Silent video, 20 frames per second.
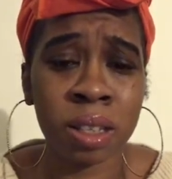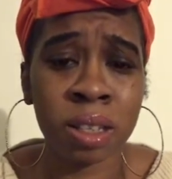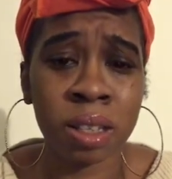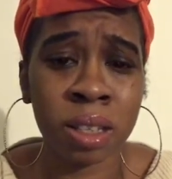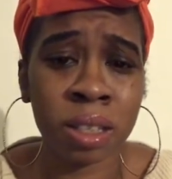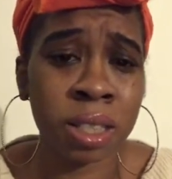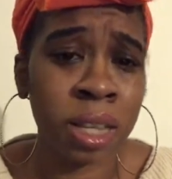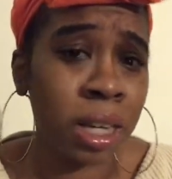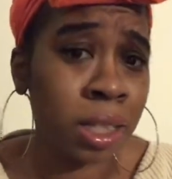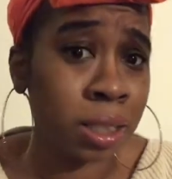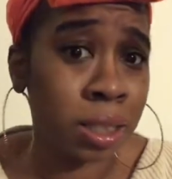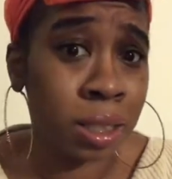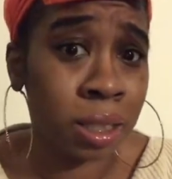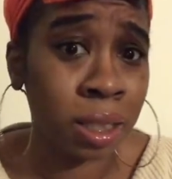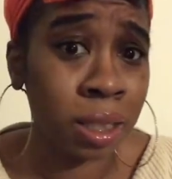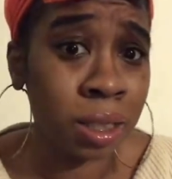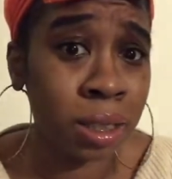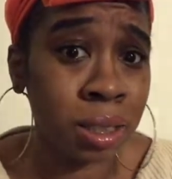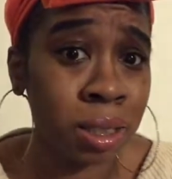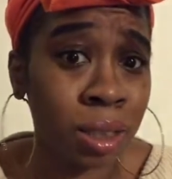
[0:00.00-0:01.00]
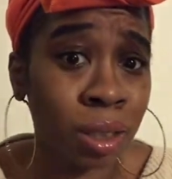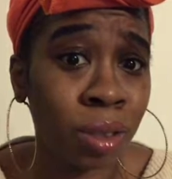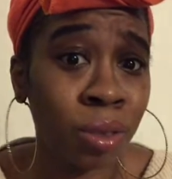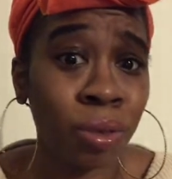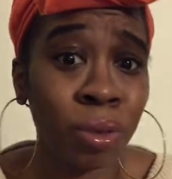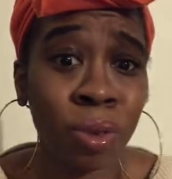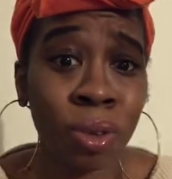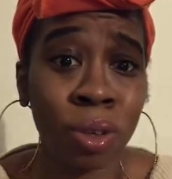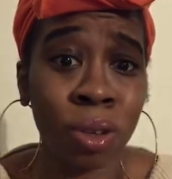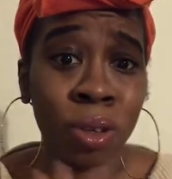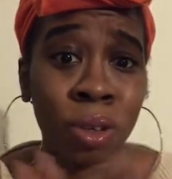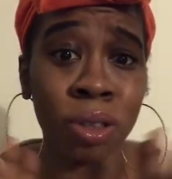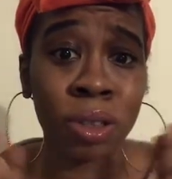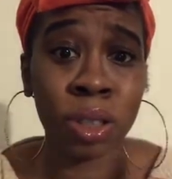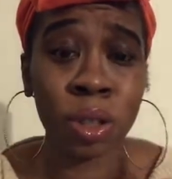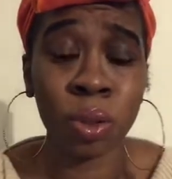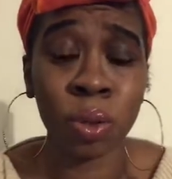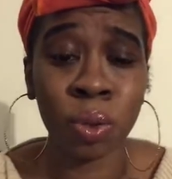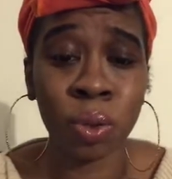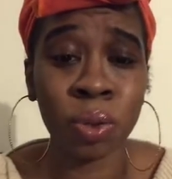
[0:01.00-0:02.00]
analysis on the
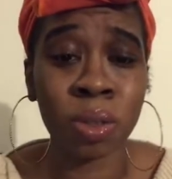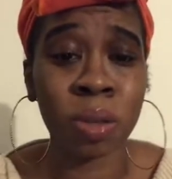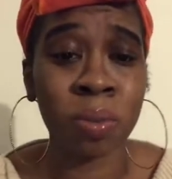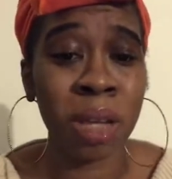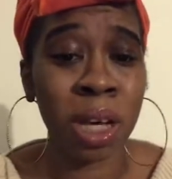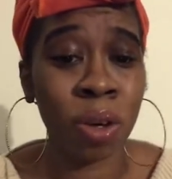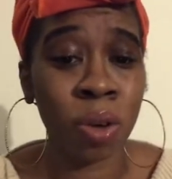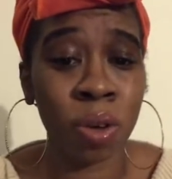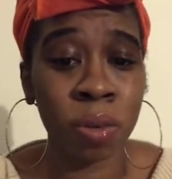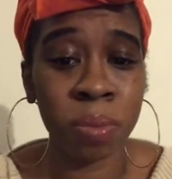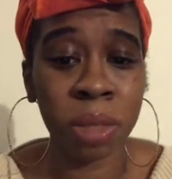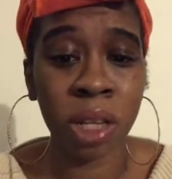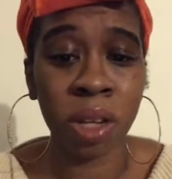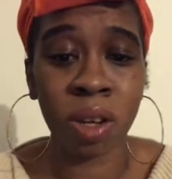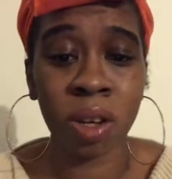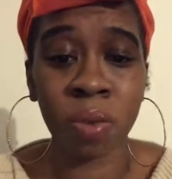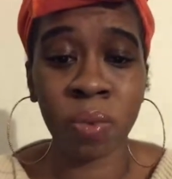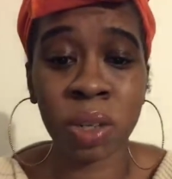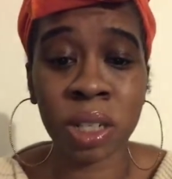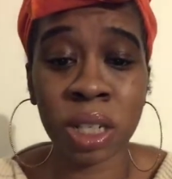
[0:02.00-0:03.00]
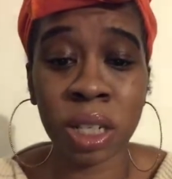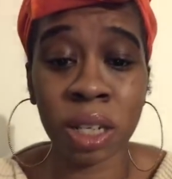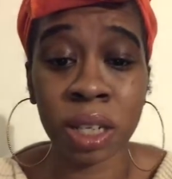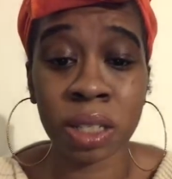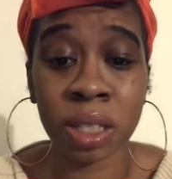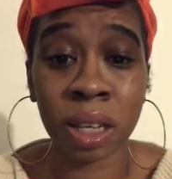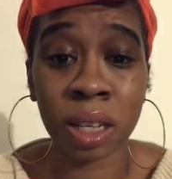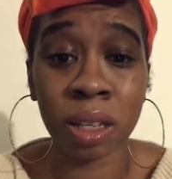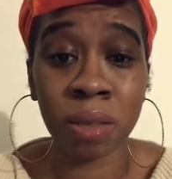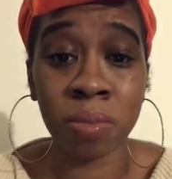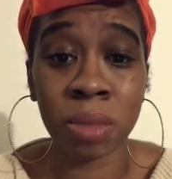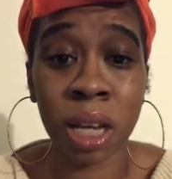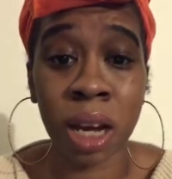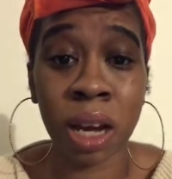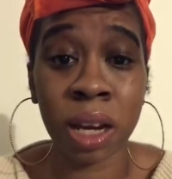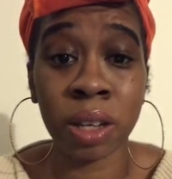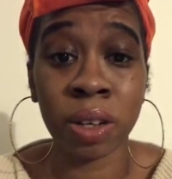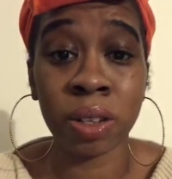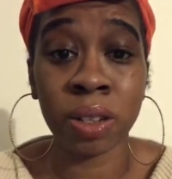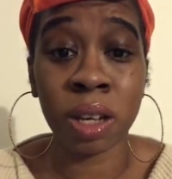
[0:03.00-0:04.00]
news. I'm not going to be long-winded because I am
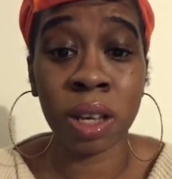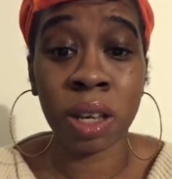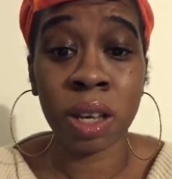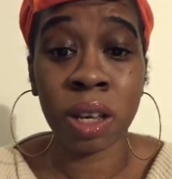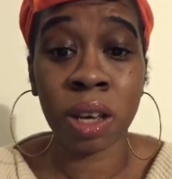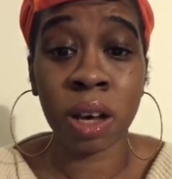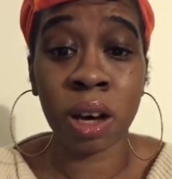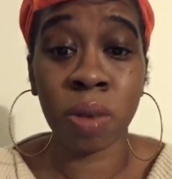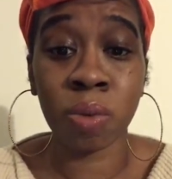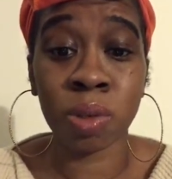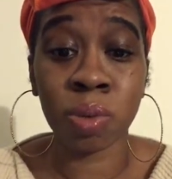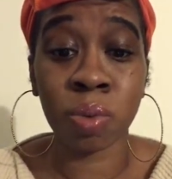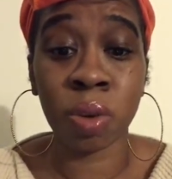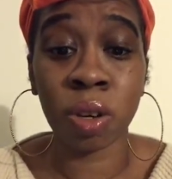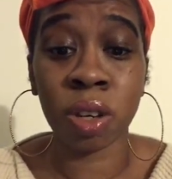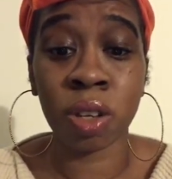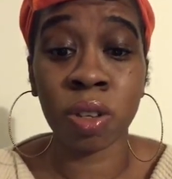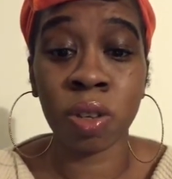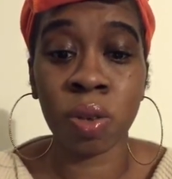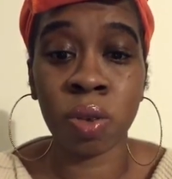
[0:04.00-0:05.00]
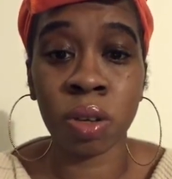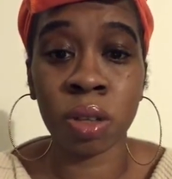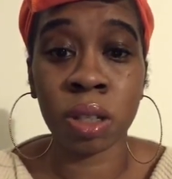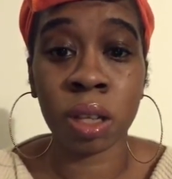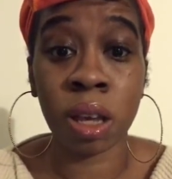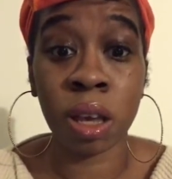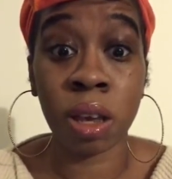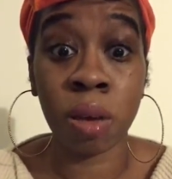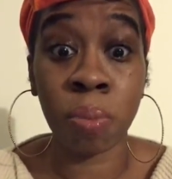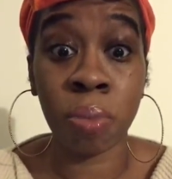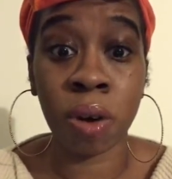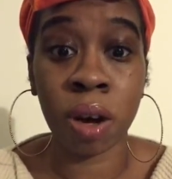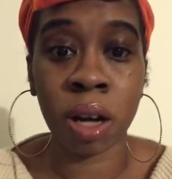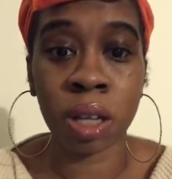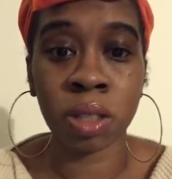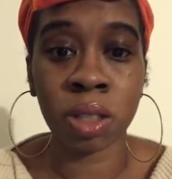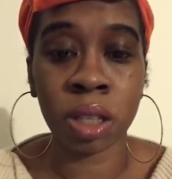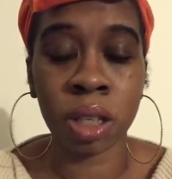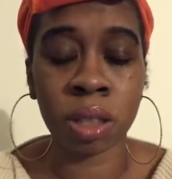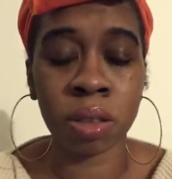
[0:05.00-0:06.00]
tired. I was working on a
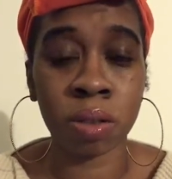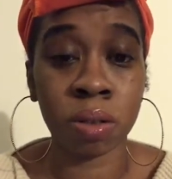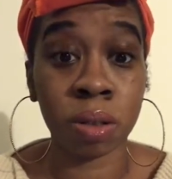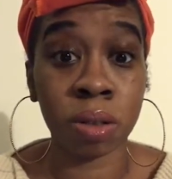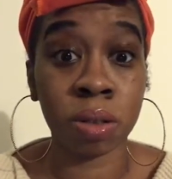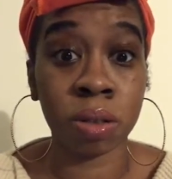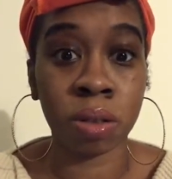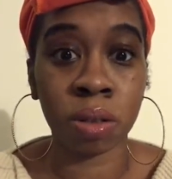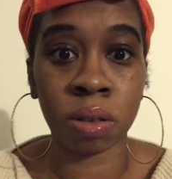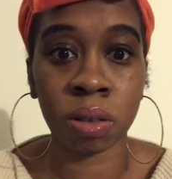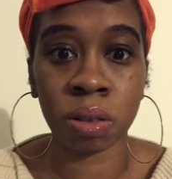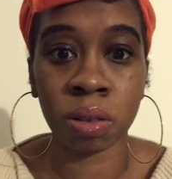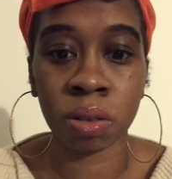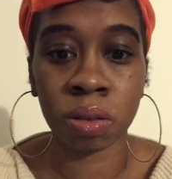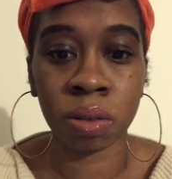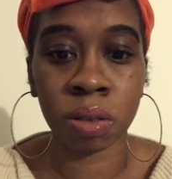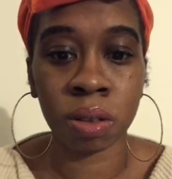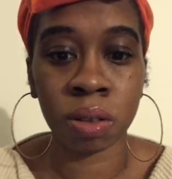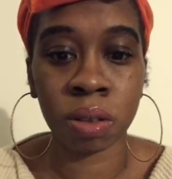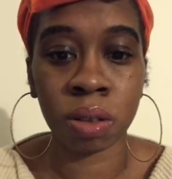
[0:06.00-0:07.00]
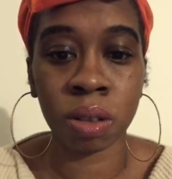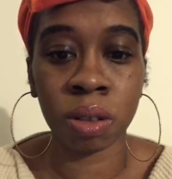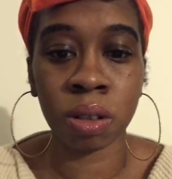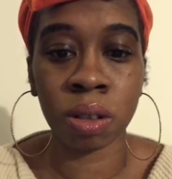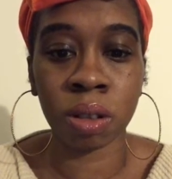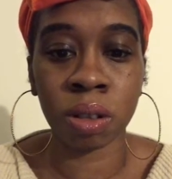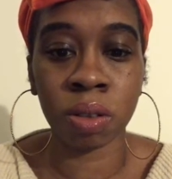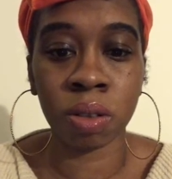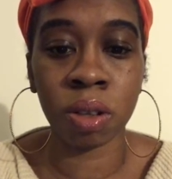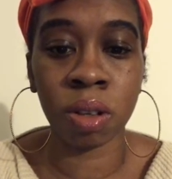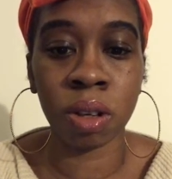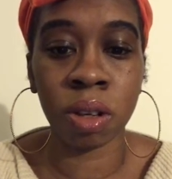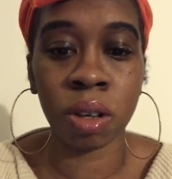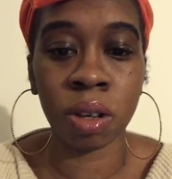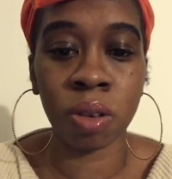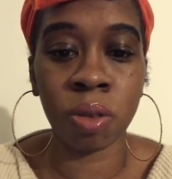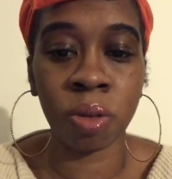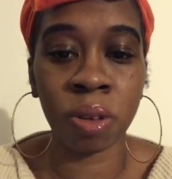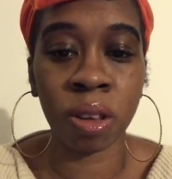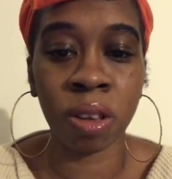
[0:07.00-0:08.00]
project, good
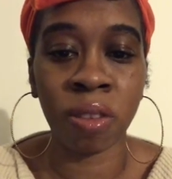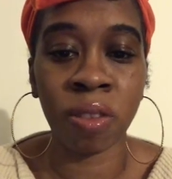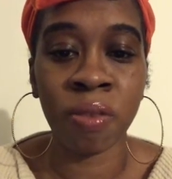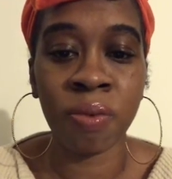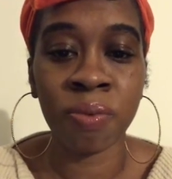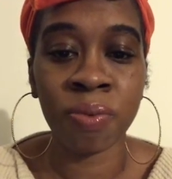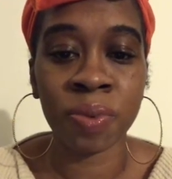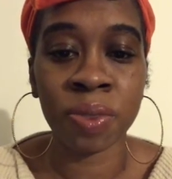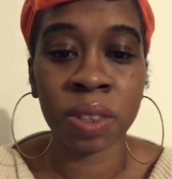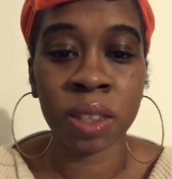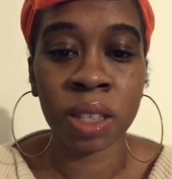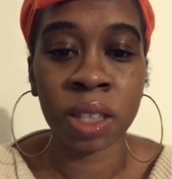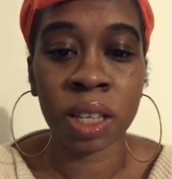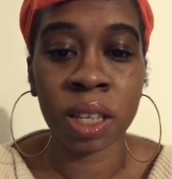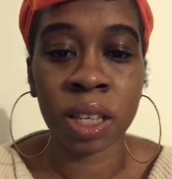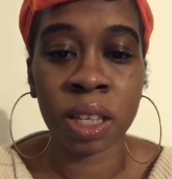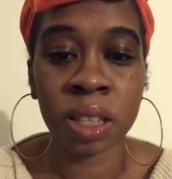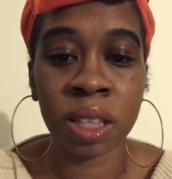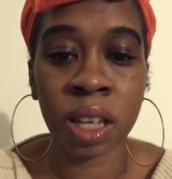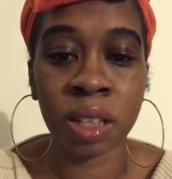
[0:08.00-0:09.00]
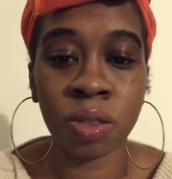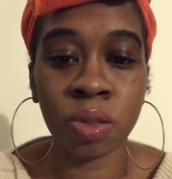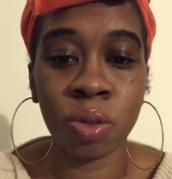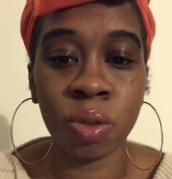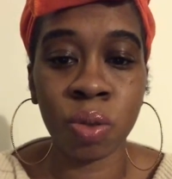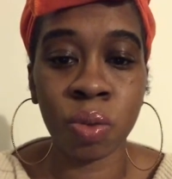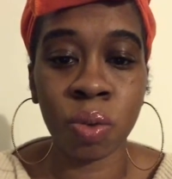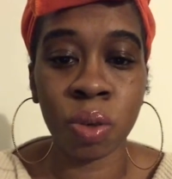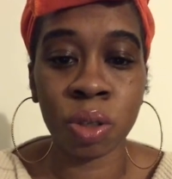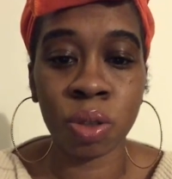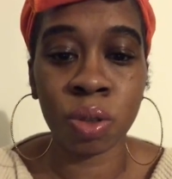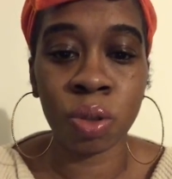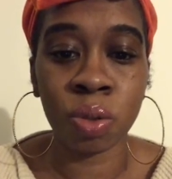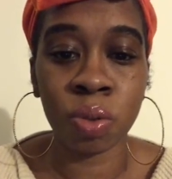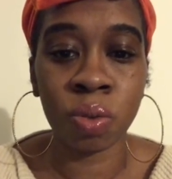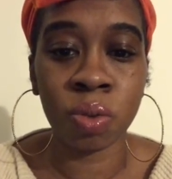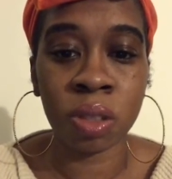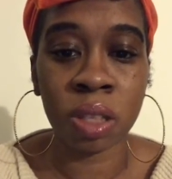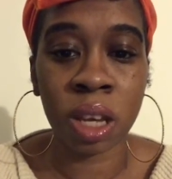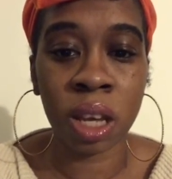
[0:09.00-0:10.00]
grief, that's due on
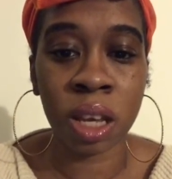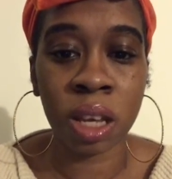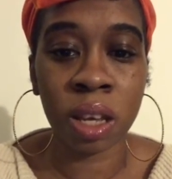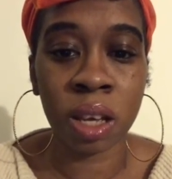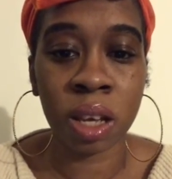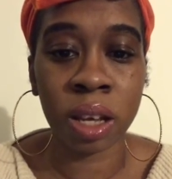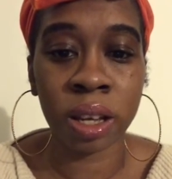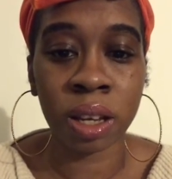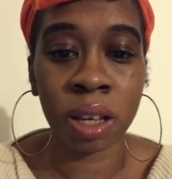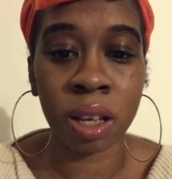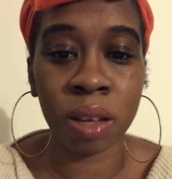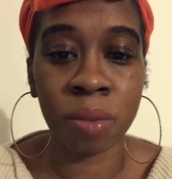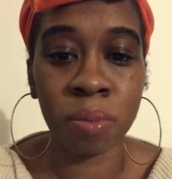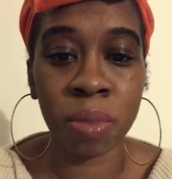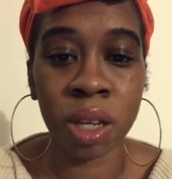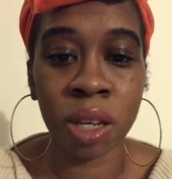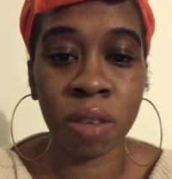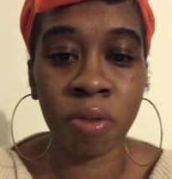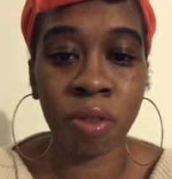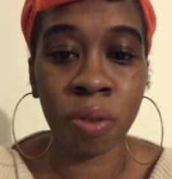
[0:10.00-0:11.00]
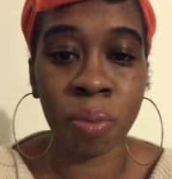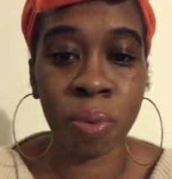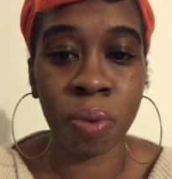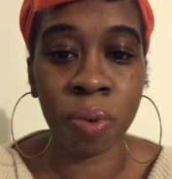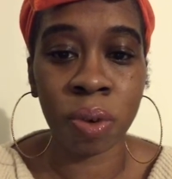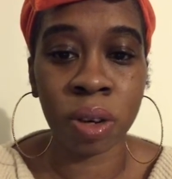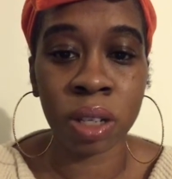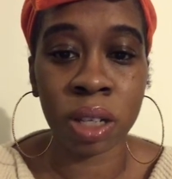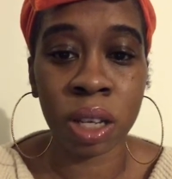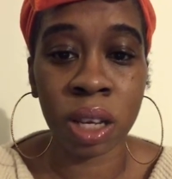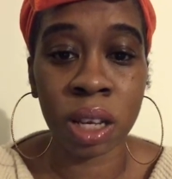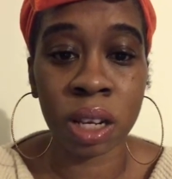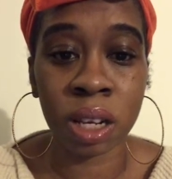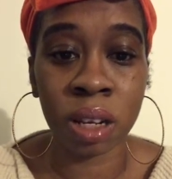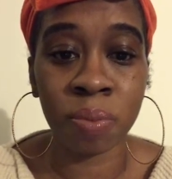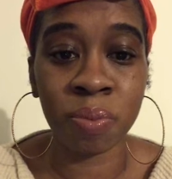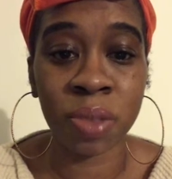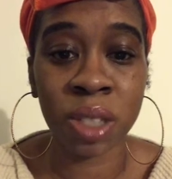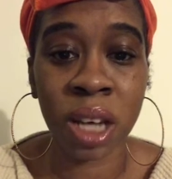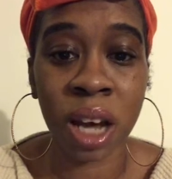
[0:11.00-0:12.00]
Tuesday, like a mini report, and
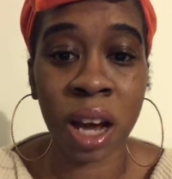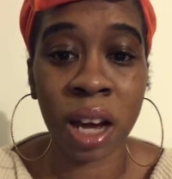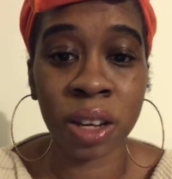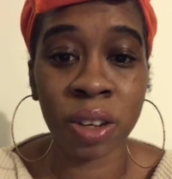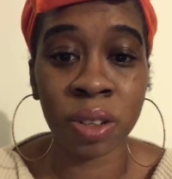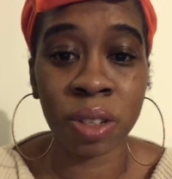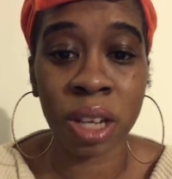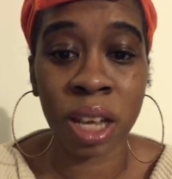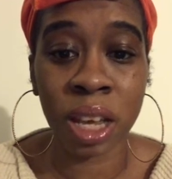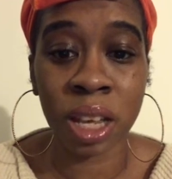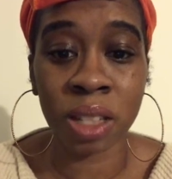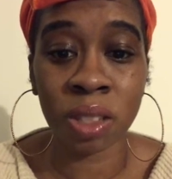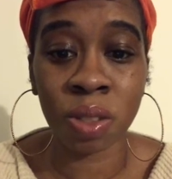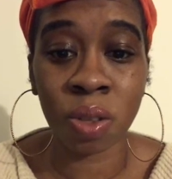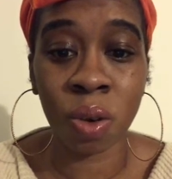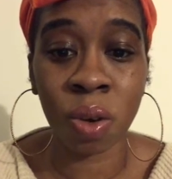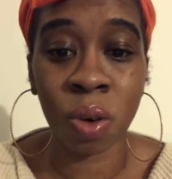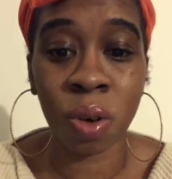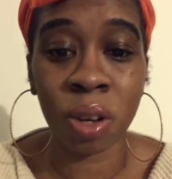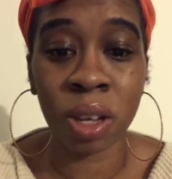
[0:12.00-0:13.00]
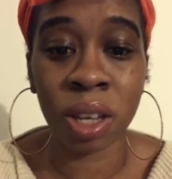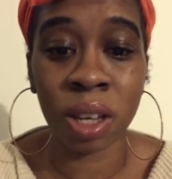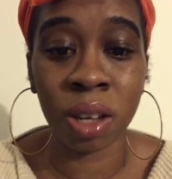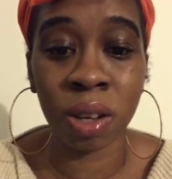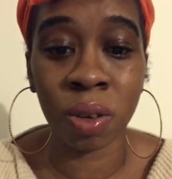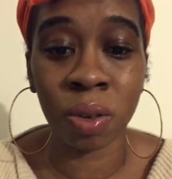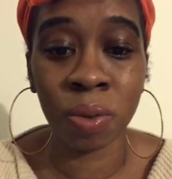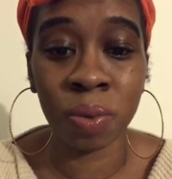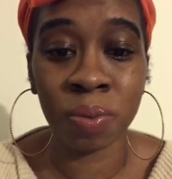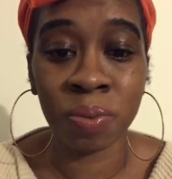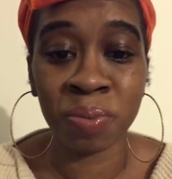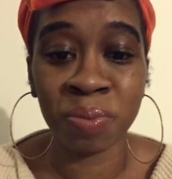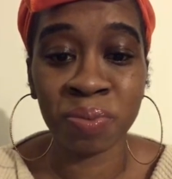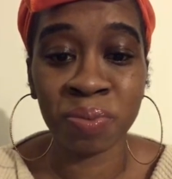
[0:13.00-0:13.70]
I'm tired as all hell